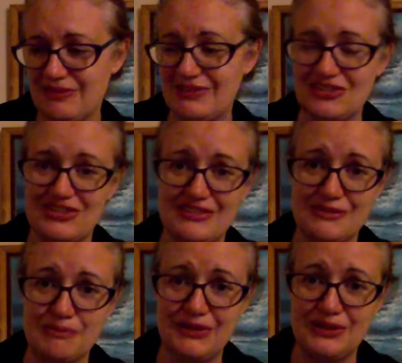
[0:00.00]
It actually says
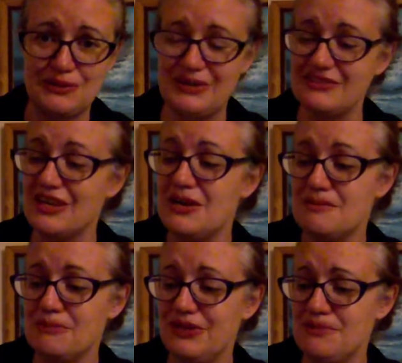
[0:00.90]
pudding twice.
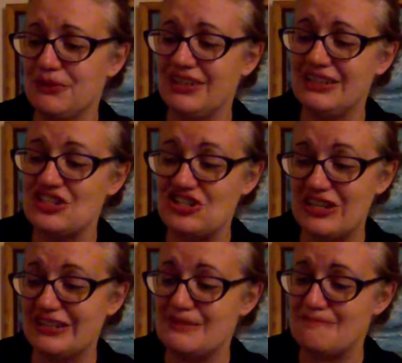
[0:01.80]
Pudding
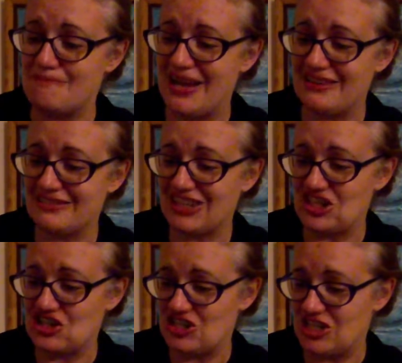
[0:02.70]
jelly mask
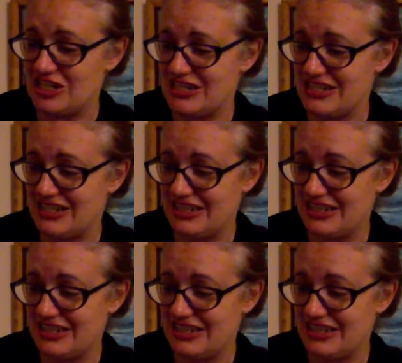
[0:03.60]
sheet.